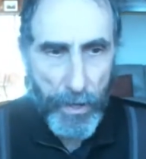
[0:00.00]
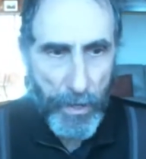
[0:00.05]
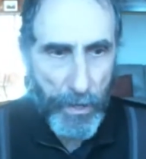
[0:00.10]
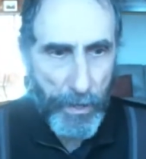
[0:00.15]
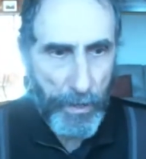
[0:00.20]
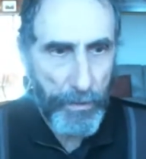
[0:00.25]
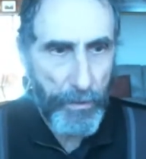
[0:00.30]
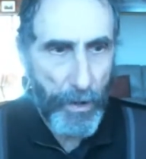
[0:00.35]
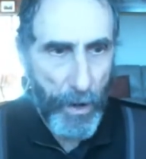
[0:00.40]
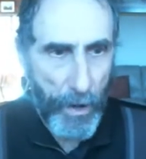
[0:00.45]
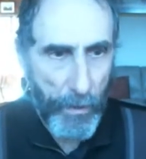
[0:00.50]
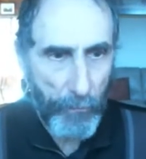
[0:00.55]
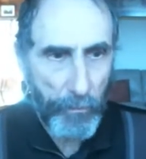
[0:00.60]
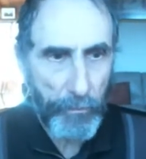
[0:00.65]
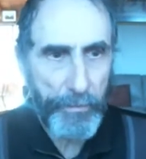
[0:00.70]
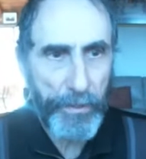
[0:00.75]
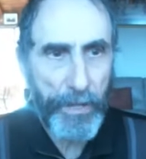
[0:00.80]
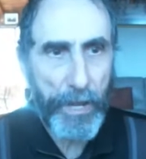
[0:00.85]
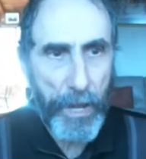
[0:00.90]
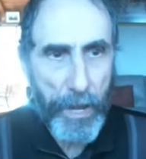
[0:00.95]
And I will
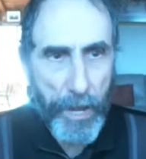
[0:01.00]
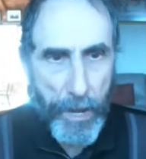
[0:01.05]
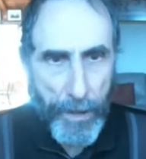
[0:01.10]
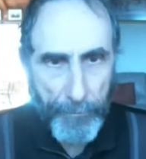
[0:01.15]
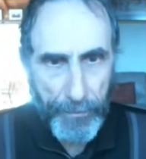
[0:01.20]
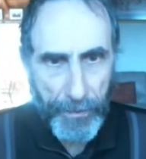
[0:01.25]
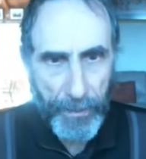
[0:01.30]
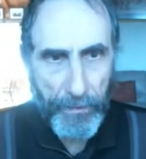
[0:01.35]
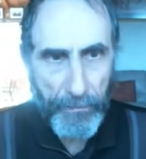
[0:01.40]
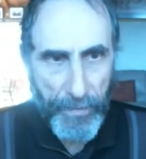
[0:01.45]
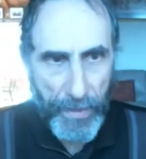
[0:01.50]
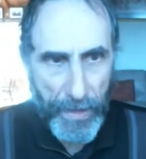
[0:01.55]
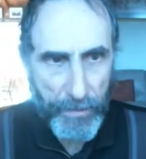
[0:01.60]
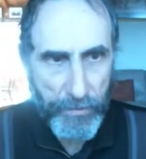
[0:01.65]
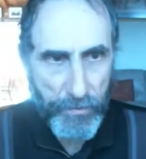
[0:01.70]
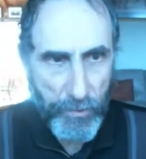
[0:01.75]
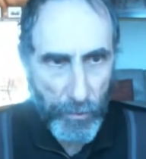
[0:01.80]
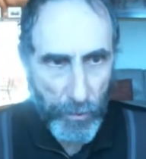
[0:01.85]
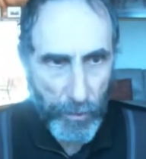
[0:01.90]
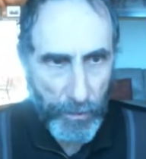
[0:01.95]
be happy at
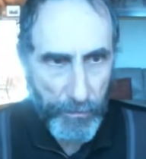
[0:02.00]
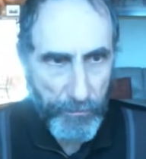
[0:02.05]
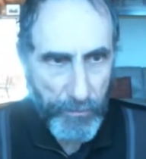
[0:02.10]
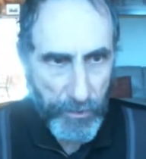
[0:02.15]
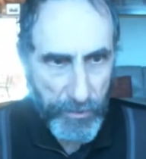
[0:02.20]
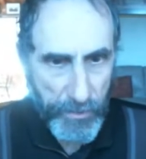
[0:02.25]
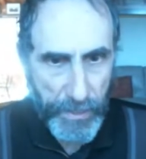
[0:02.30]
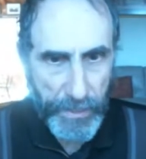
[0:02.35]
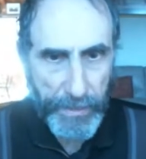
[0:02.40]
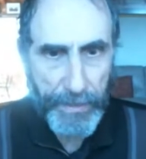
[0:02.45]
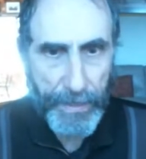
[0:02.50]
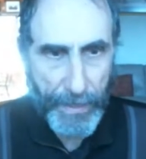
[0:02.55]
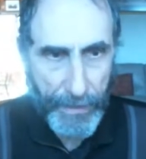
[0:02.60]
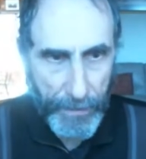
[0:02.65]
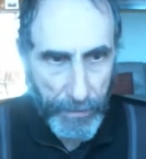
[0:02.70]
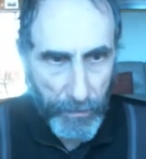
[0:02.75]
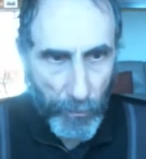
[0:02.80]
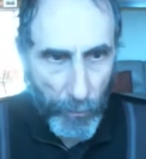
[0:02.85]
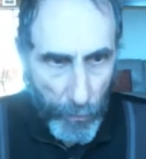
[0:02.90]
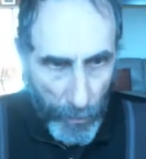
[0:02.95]
that time to take
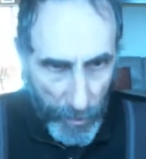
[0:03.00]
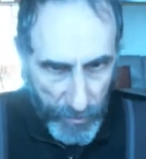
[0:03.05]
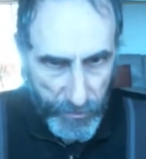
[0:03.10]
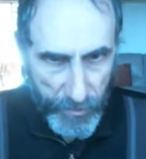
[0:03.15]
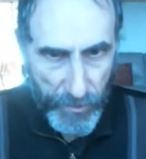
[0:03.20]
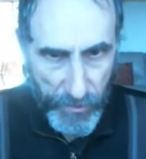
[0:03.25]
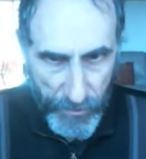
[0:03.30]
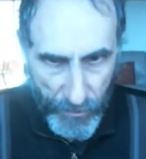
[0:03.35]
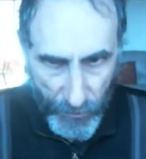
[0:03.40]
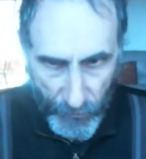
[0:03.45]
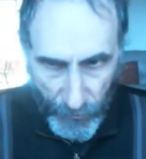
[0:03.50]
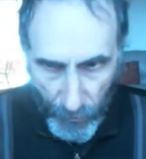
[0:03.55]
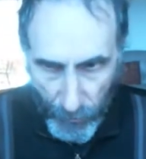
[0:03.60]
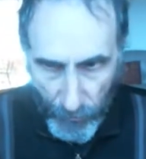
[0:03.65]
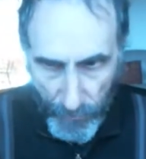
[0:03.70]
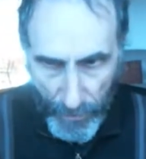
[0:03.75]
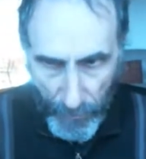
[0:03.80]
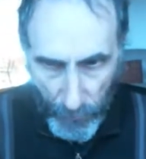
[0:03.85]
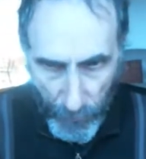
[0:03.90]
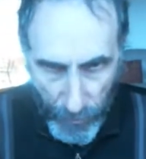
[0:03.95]
any questions that you
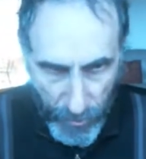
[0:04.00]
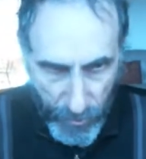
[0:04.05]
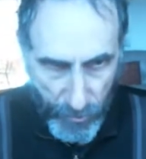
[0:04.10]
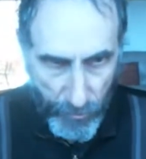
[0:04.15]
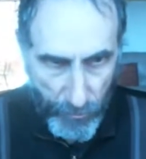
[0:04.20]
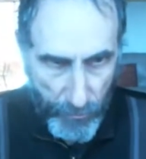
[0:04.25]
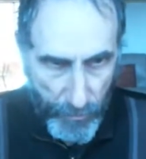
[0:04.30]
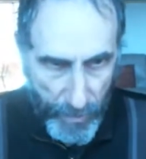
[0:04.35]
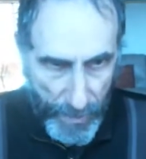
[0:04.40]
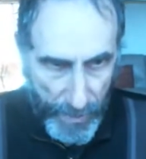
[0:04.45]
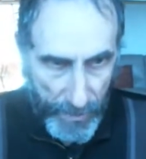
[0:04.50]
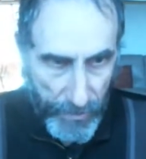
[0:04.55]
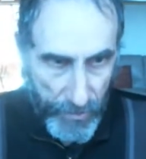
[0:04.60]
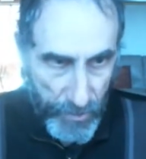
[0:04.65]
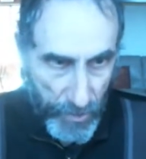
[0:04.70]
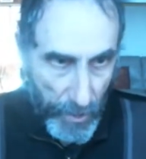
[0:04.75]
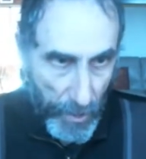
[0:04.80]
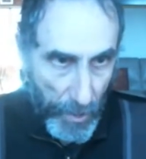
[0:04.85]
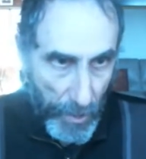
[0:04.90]
may wish to raise,